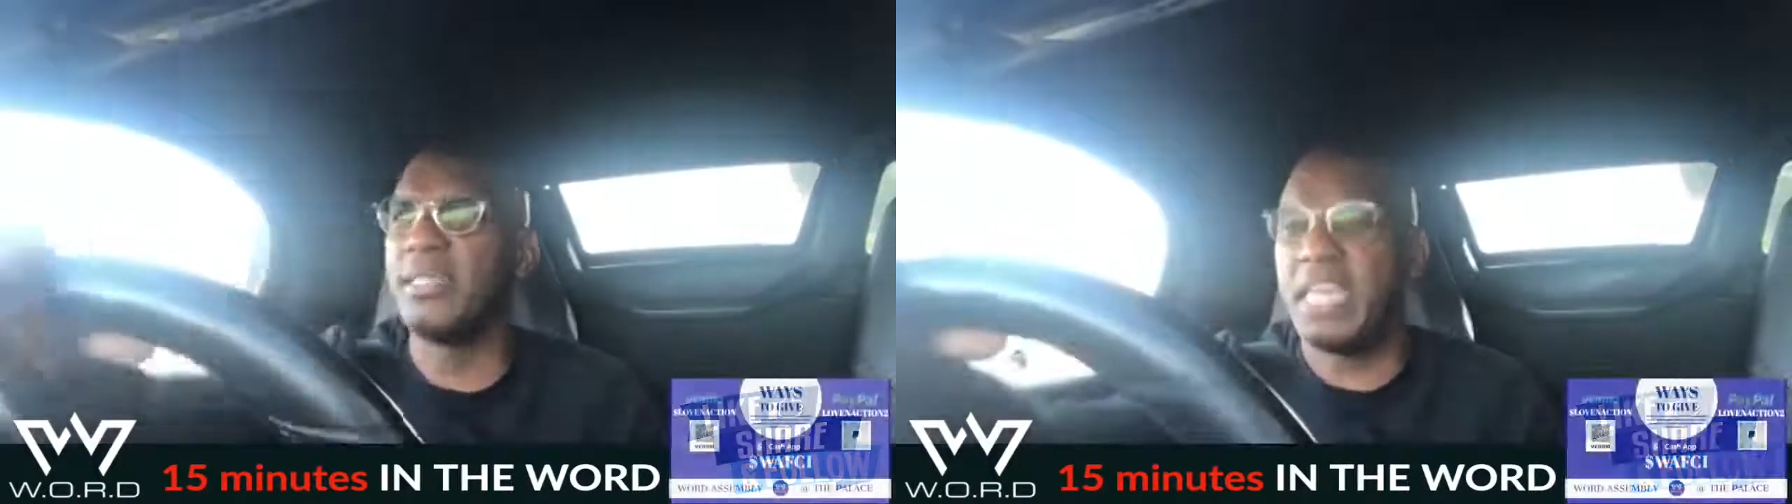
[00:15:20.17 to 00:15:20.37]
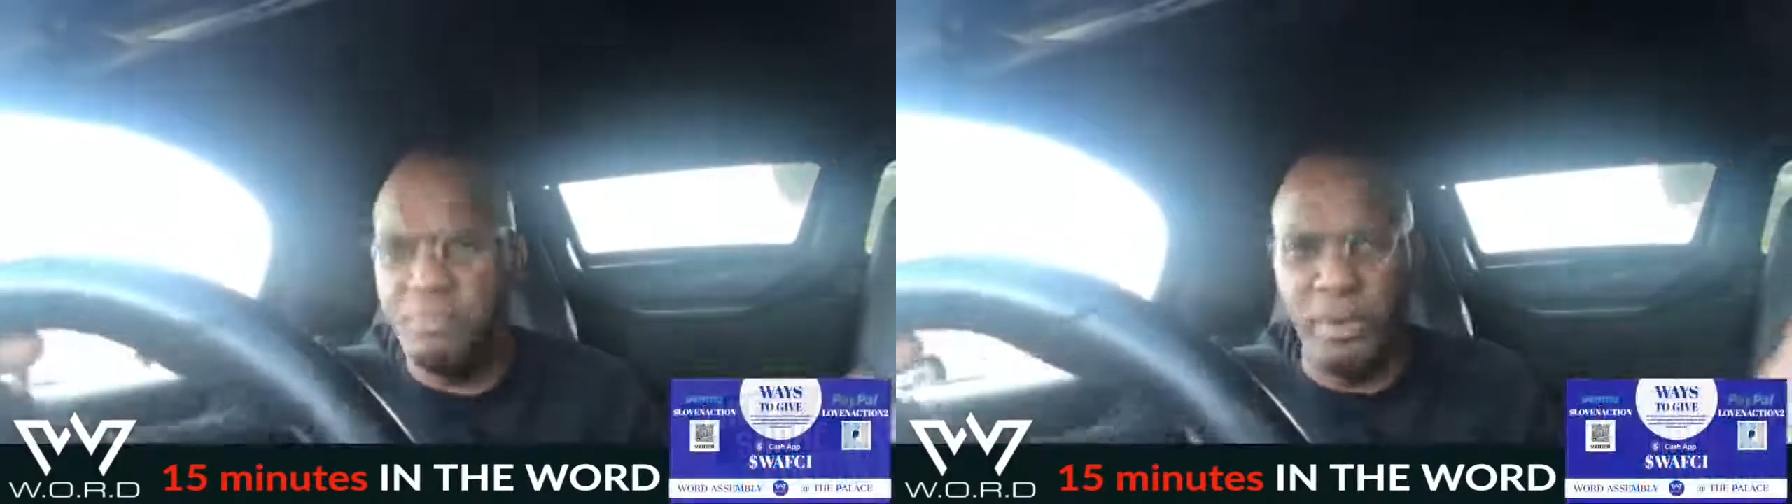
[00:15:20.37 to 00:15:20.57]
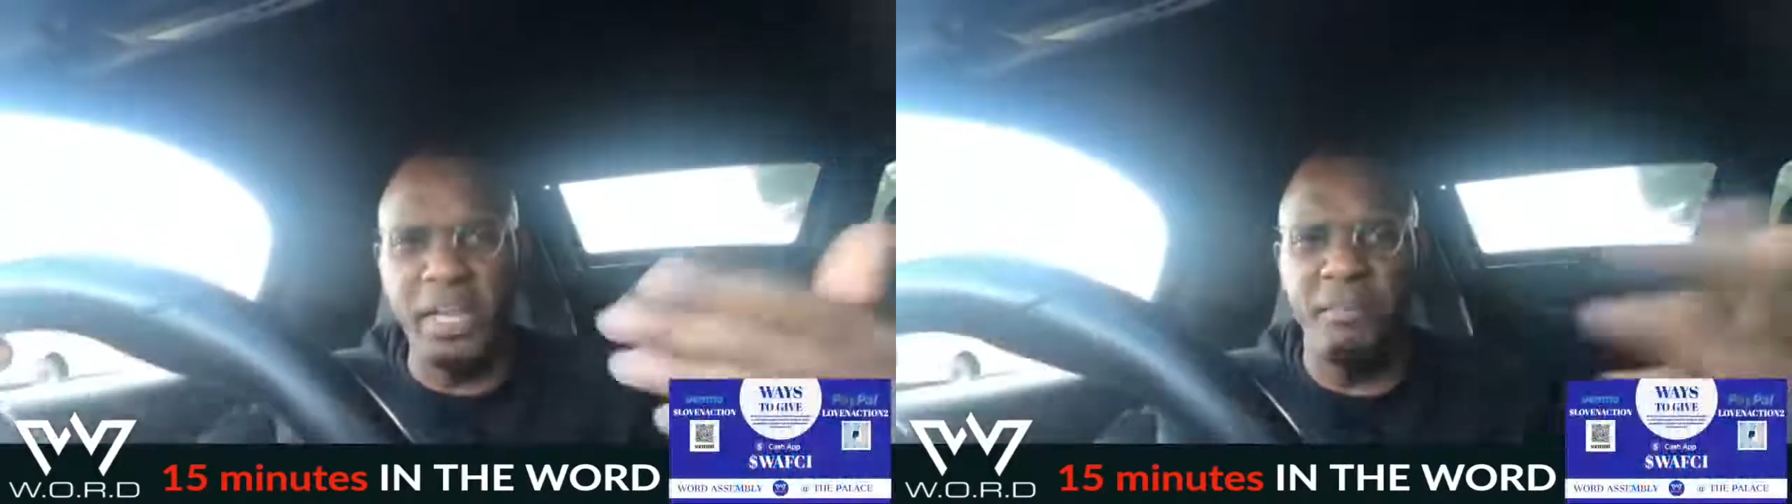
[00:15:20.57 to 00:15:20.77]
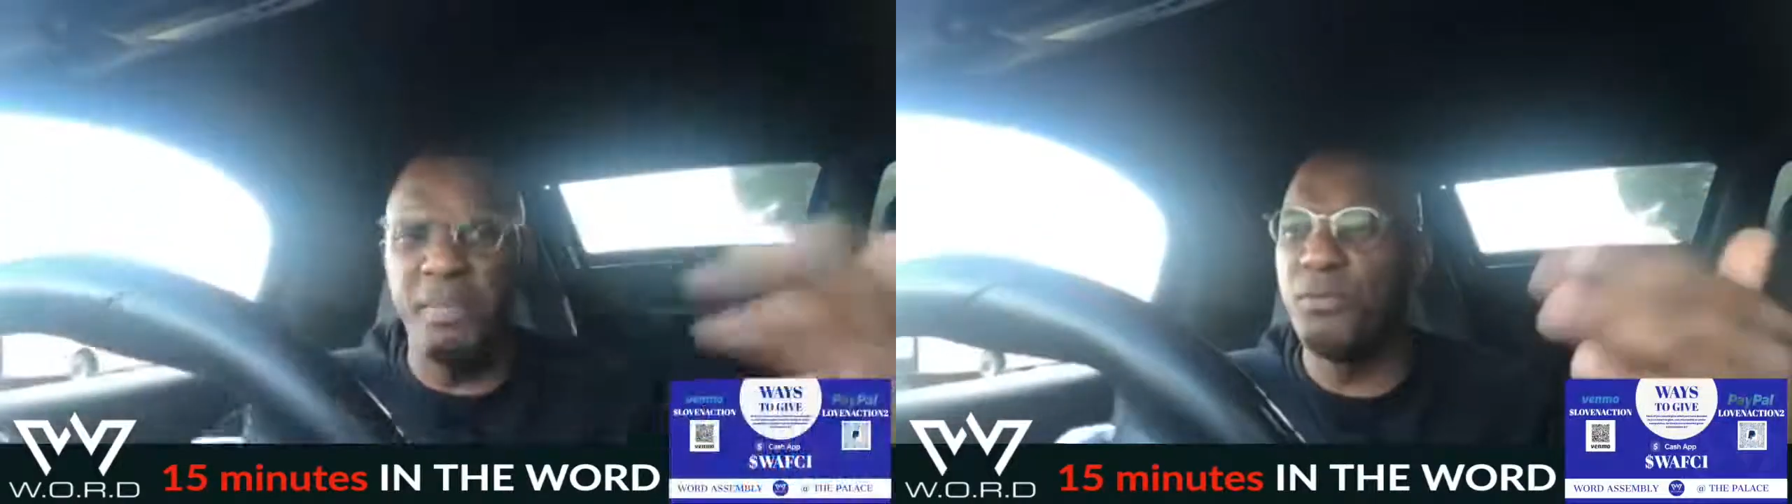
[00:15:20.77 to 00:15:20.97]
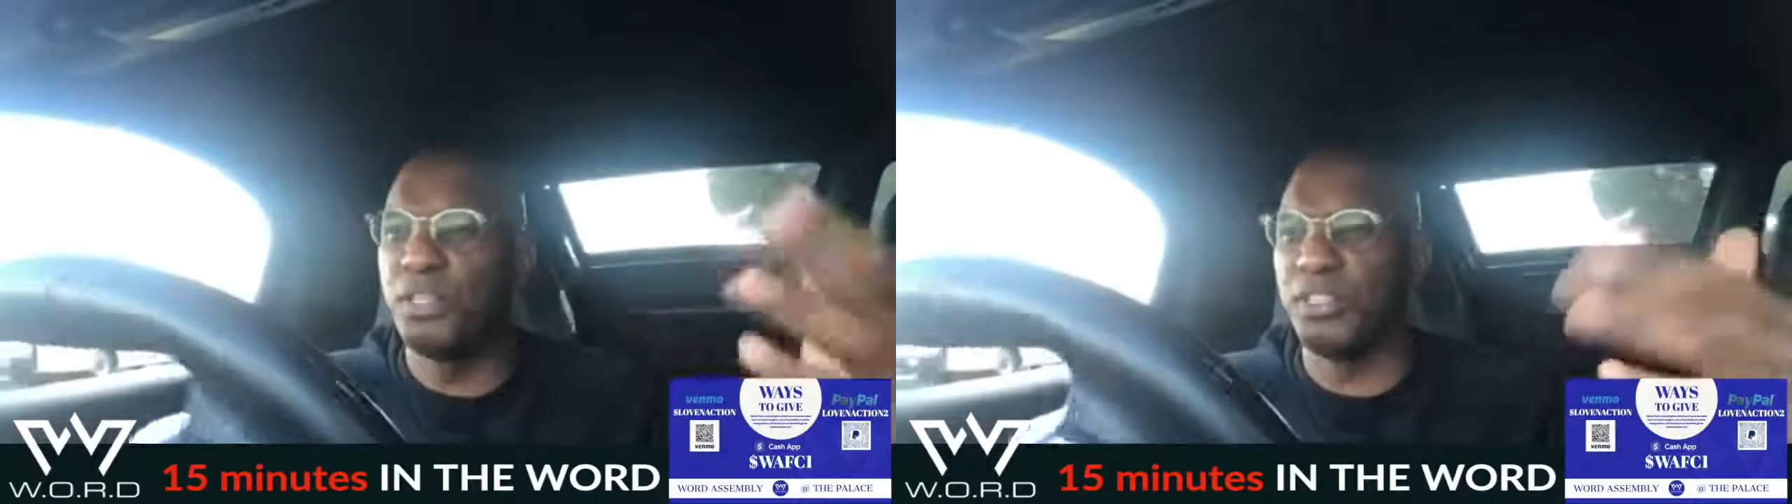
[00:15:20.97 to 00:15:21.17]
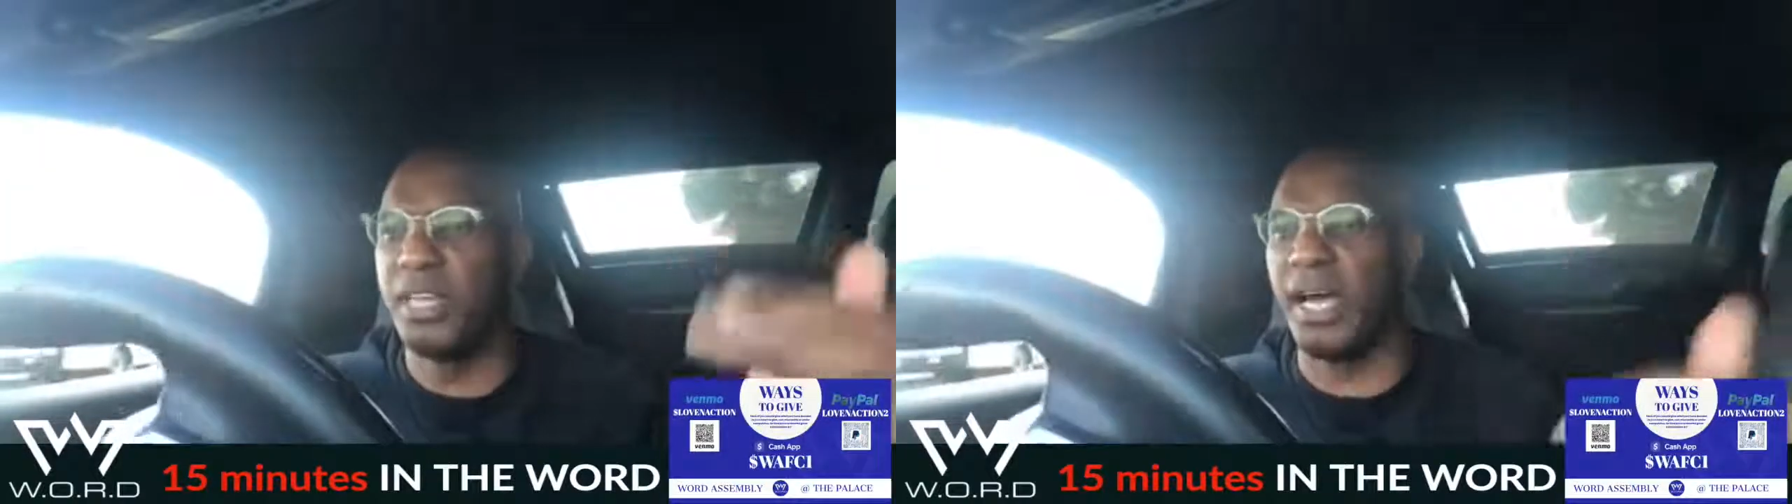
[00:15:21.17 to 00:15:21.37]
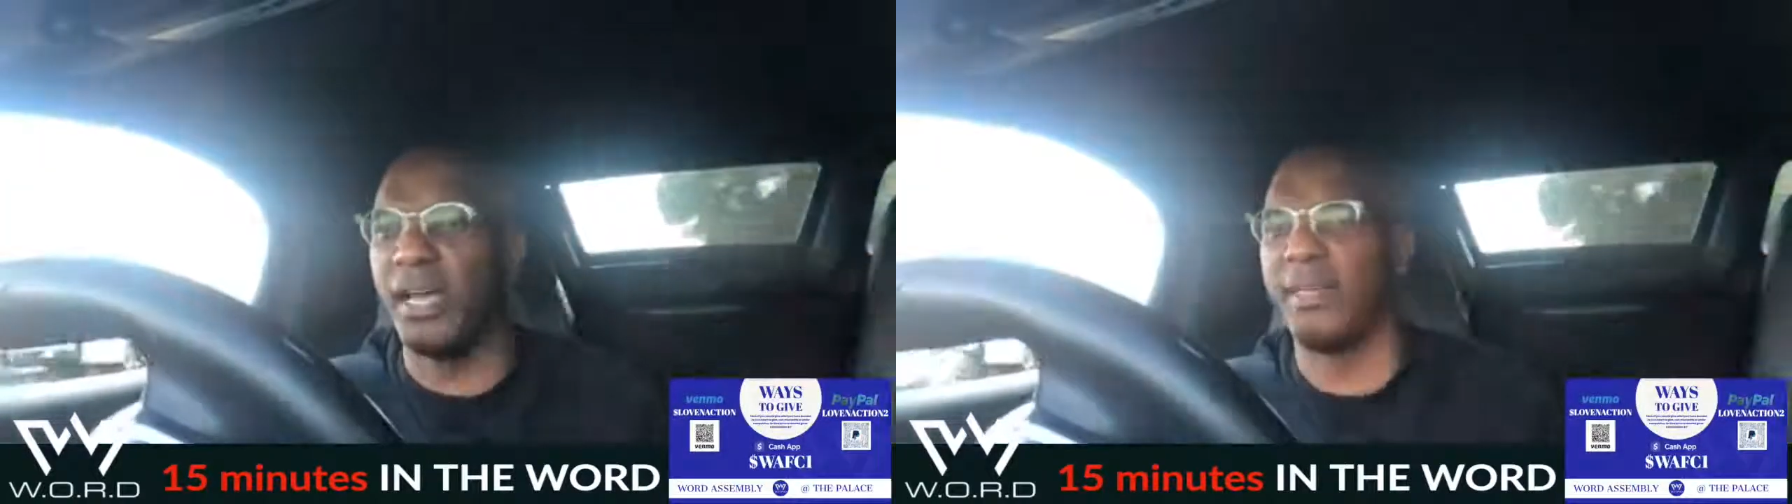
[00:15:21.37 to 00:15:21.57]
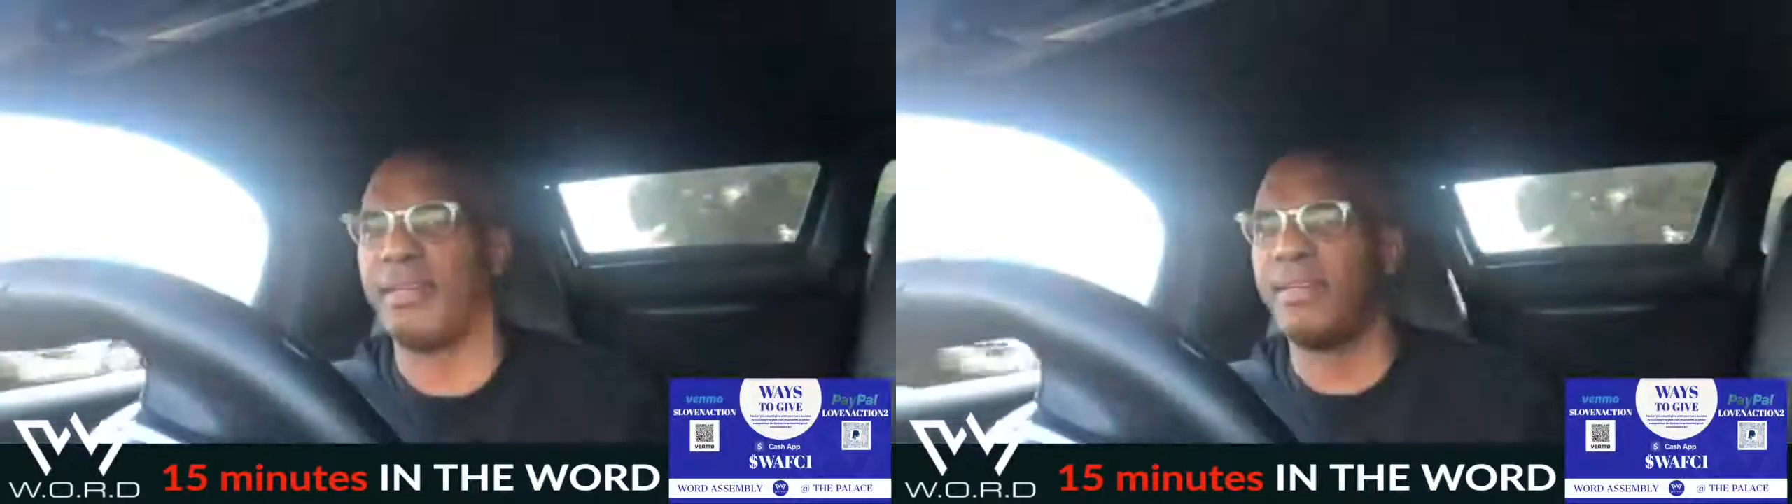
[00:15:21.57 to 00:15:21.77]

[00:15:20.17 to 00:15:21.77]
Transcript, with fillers: Keep bringing me what you got.